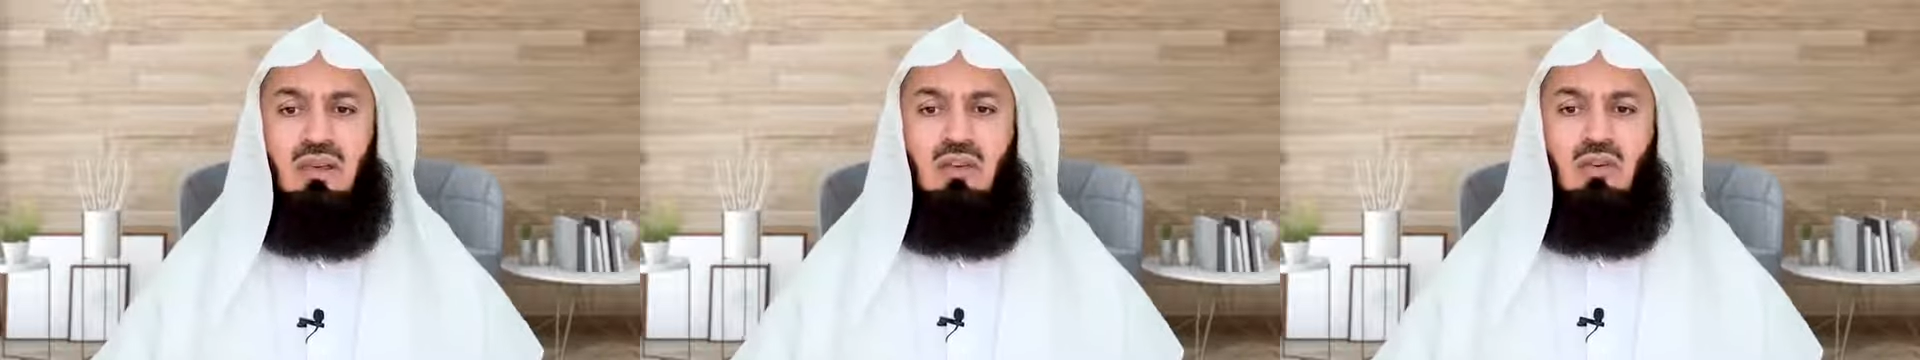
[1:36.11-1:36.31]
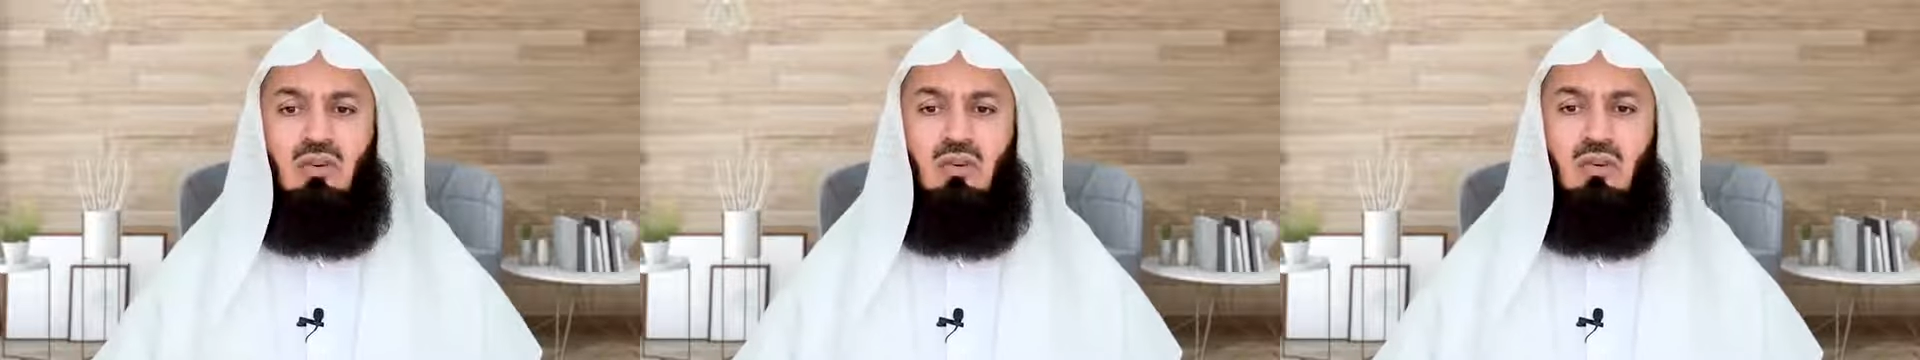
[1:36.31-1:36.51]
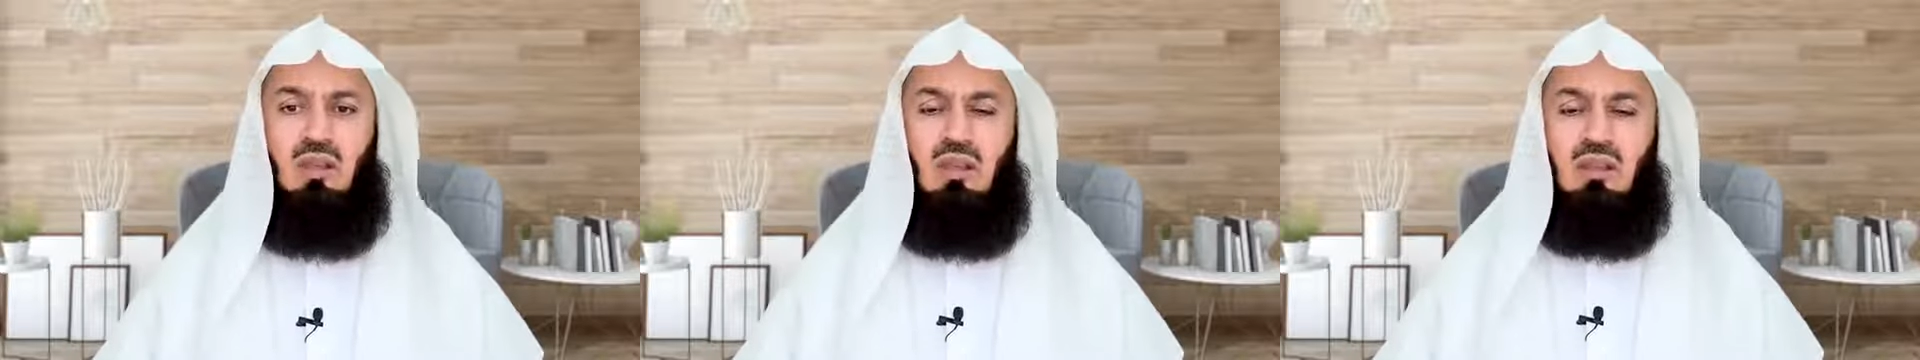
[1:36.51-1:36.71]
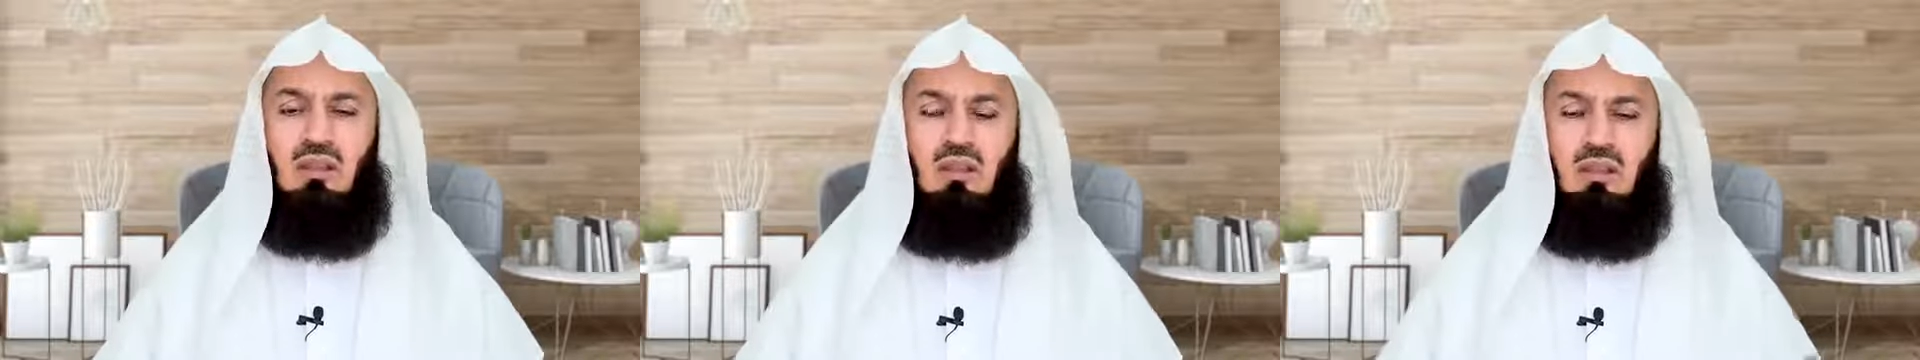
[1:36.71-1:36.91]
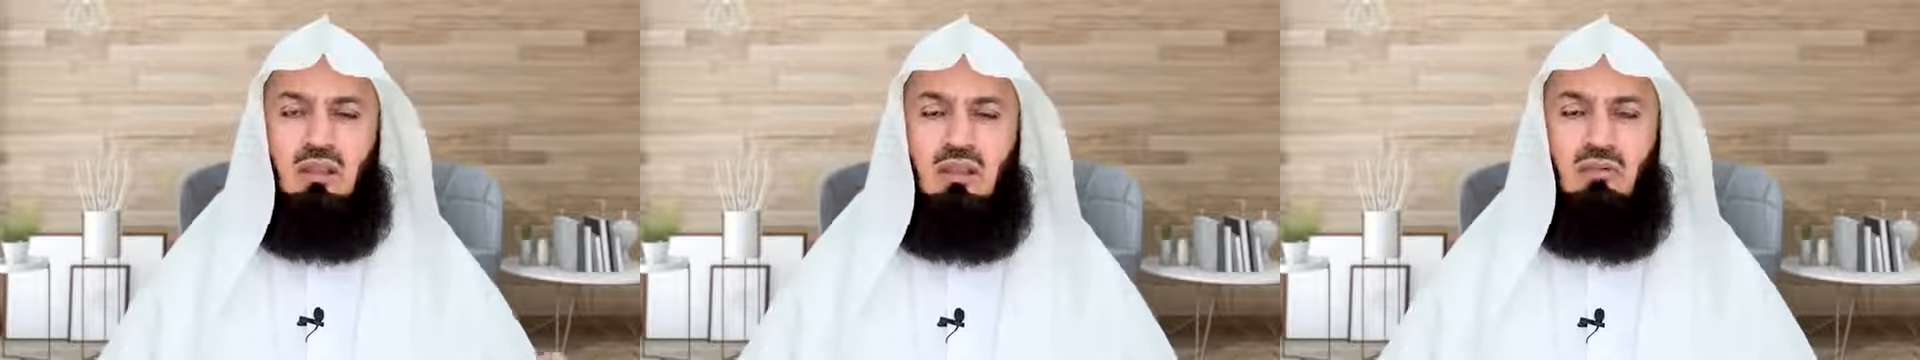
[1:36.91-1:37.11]
you know,
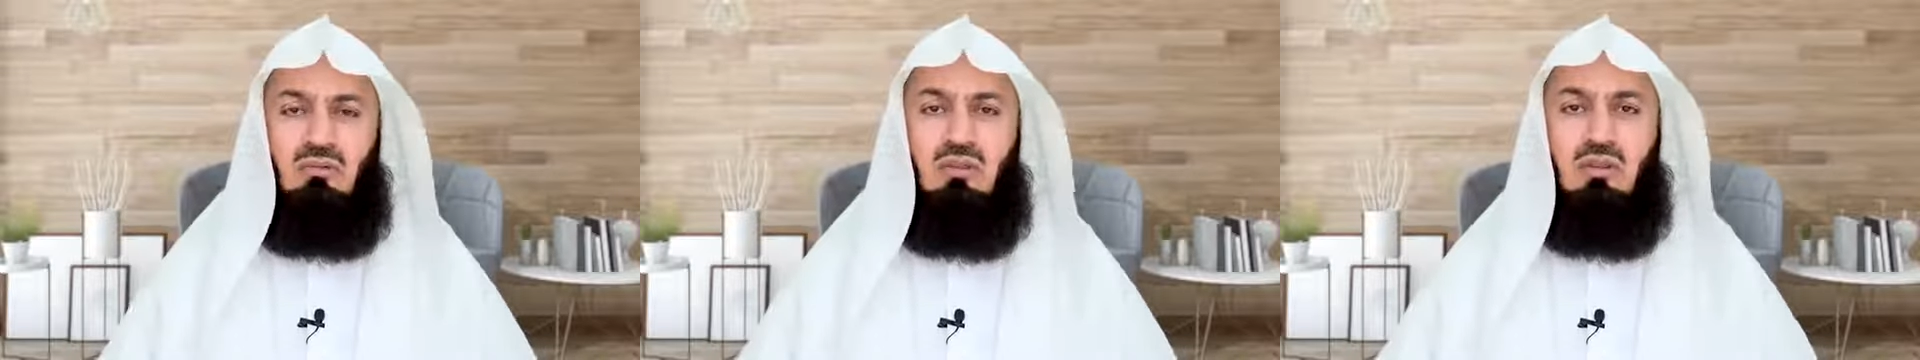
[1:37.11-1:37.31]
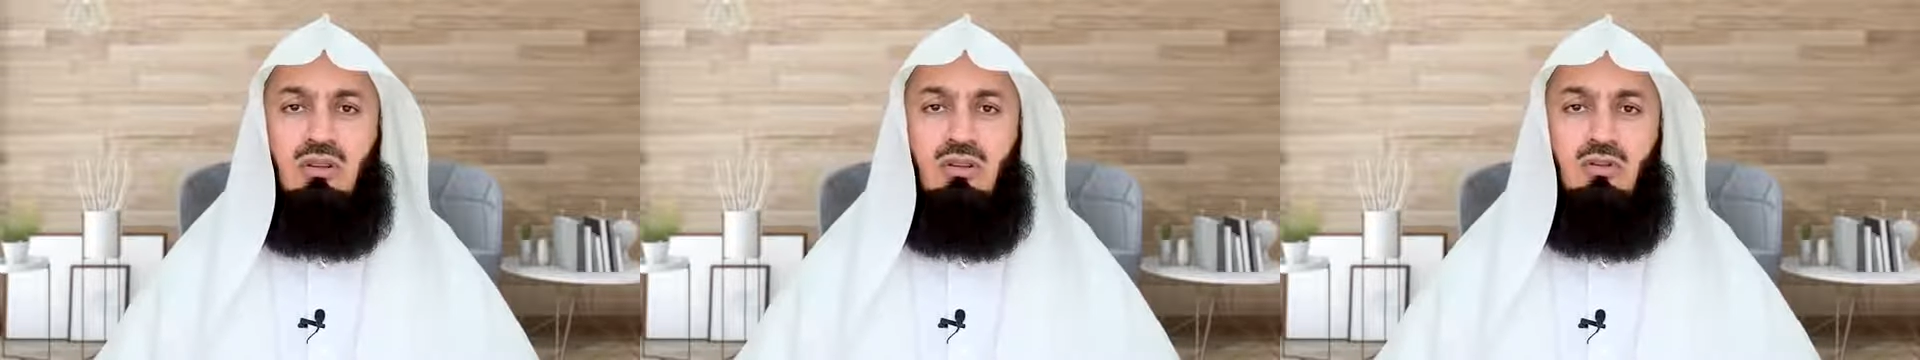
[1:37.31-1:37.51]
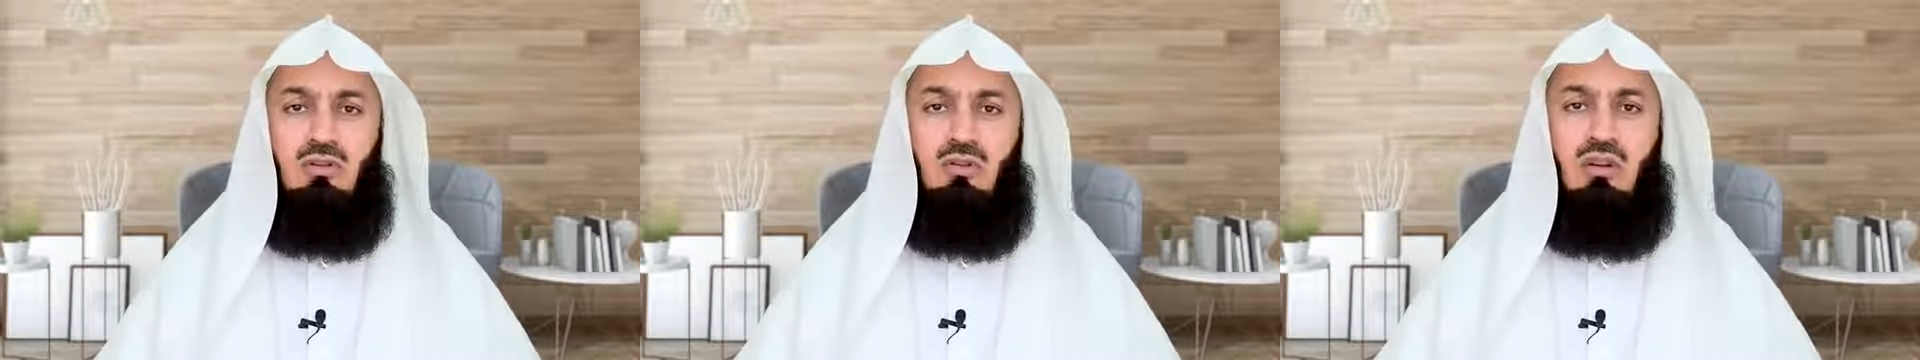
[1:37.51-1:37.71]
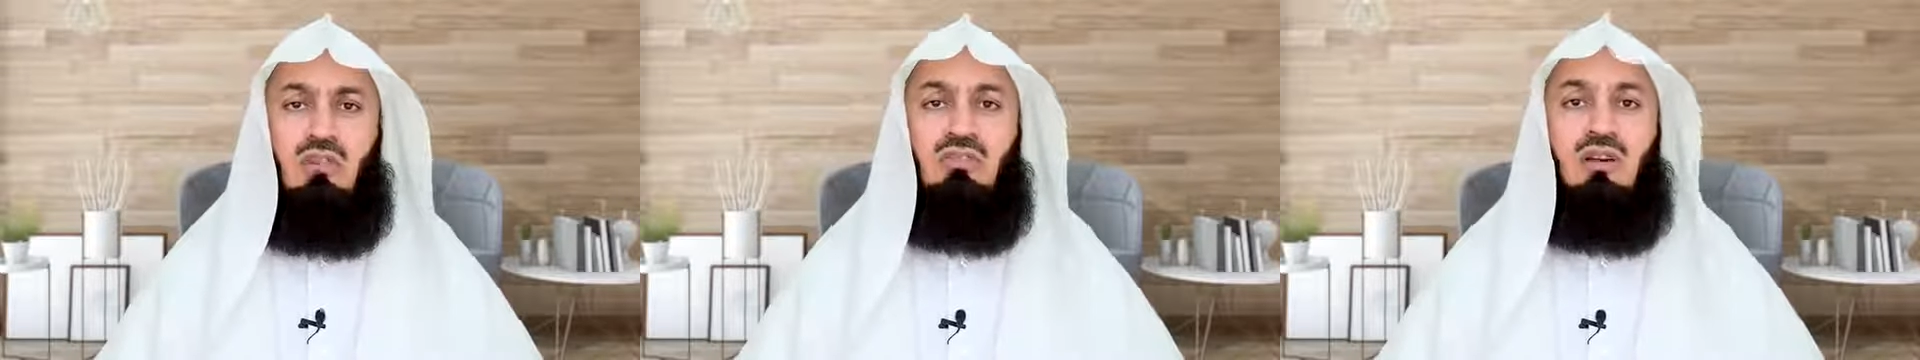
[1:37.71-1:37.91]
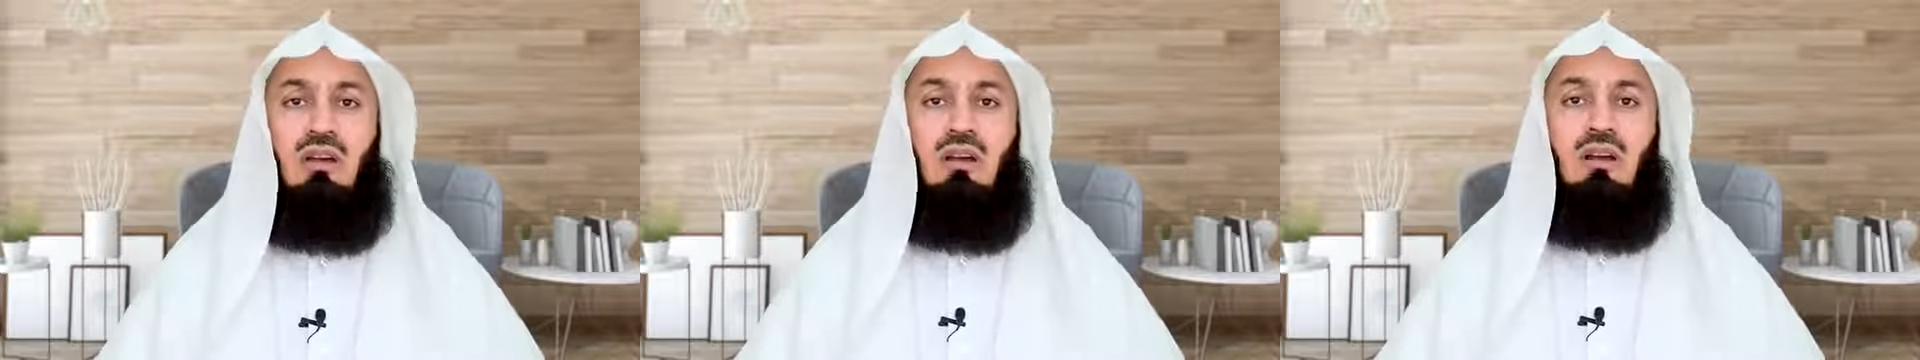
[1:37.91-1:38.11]
the, the, the rule
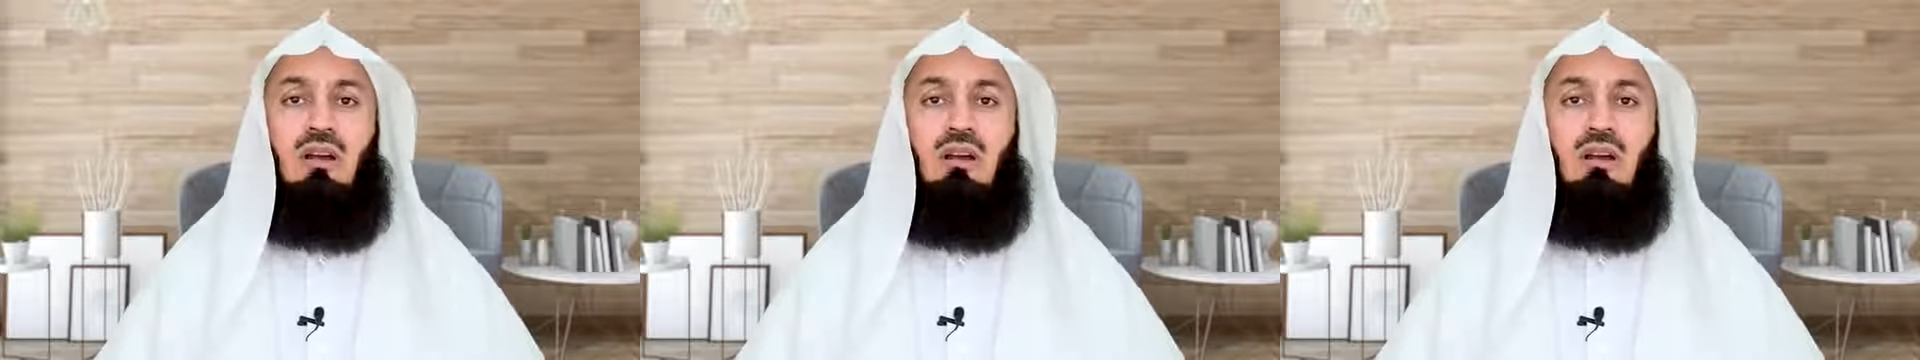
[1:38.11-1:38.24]
of